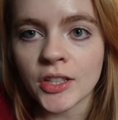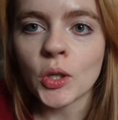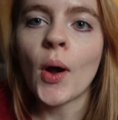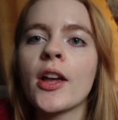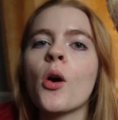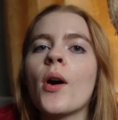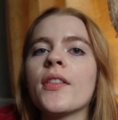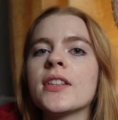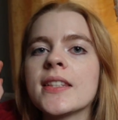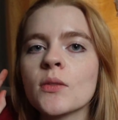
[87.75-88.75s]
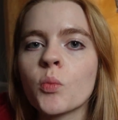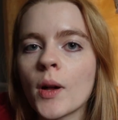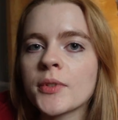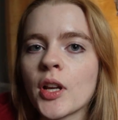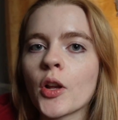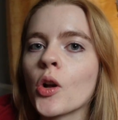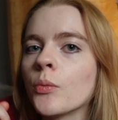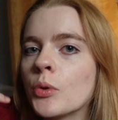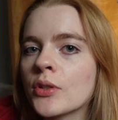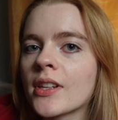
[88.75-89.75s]
So I go on this website called
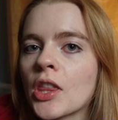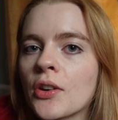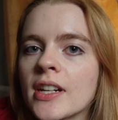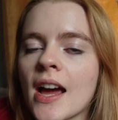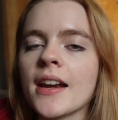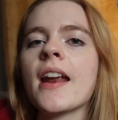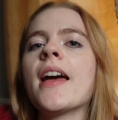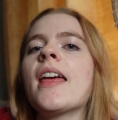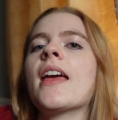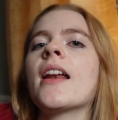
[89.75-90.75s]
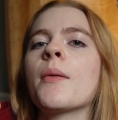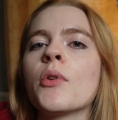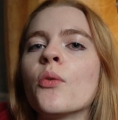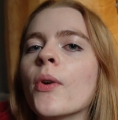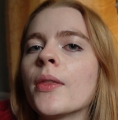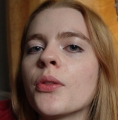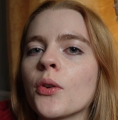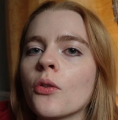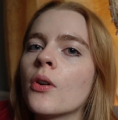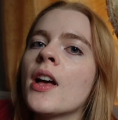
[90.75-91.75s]
musictheory.net and I'm gonna run
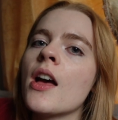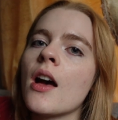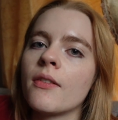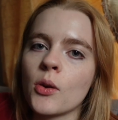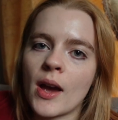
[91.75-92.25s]
through a few